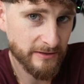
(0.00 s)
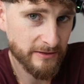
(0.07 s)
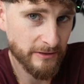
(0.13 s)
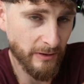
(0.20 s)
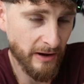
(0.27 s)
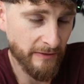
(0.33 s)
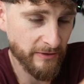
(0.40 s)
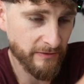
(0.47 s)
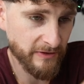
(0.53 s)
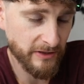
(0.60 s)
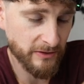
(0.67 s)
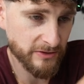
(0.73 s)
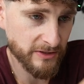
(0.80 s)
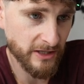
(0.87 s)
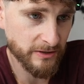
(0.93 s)
so every
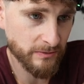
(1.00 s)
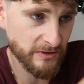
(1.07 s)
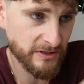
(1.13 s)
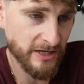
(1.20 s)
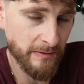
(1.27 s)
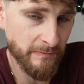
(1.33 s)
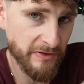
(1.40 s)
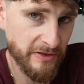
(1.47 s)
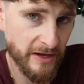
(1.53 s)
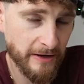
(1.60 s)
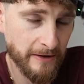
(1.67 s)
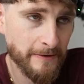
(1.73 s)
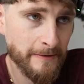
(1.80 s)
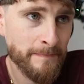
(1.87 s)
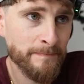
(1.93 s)
video starts with the same
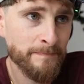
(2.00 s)
thing.